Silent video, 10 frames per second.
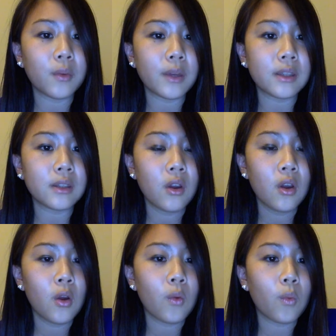was
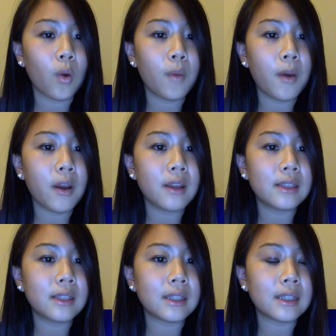
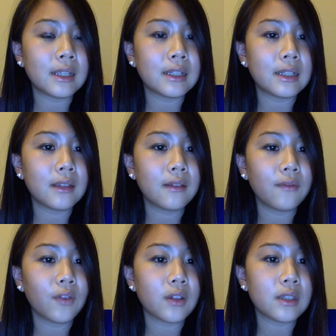Robot-Assisted
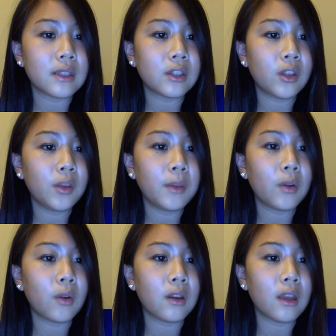versus Human
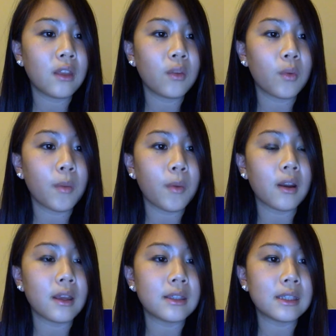or Another
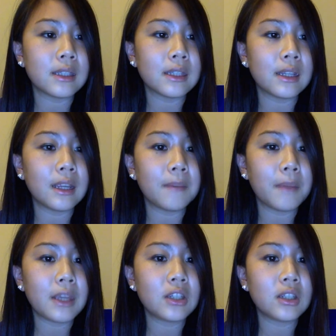Robot-Assisted in
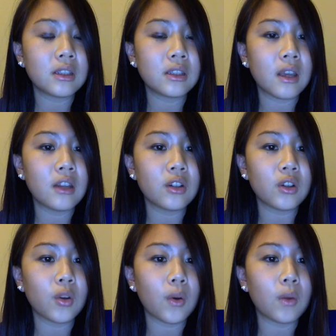Patients
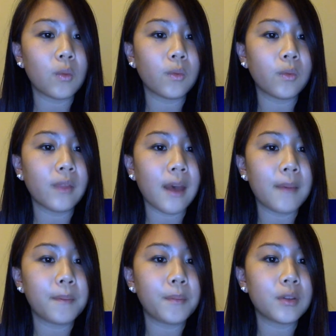Undergoing
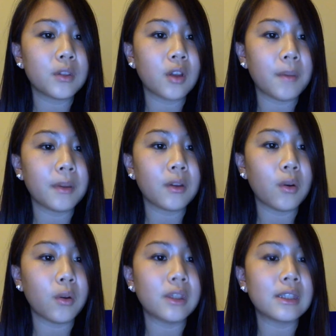Laparoscopic
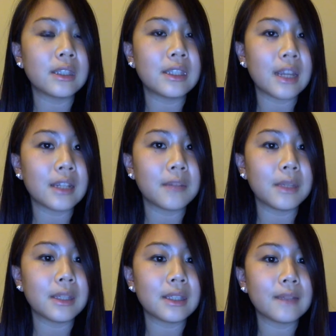
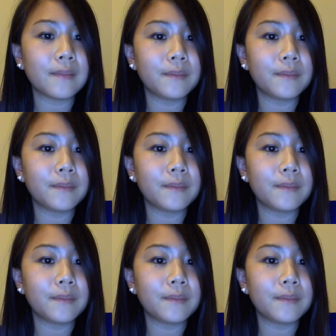Cholecystectomies.